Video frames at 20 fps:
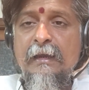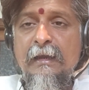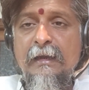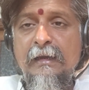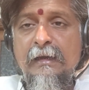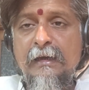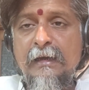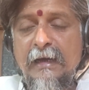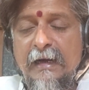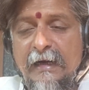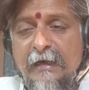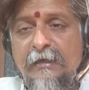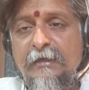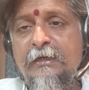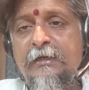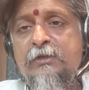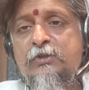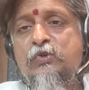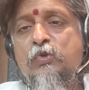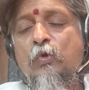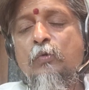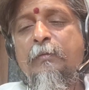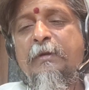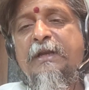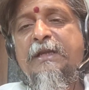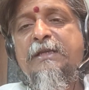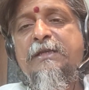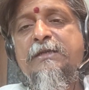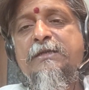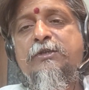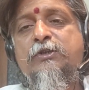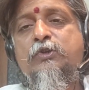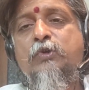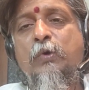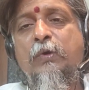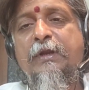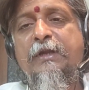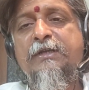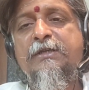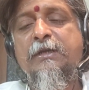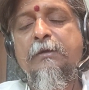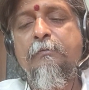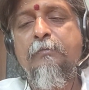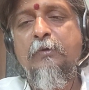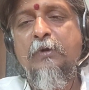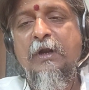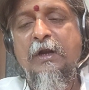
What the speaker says: He corrected so many stories in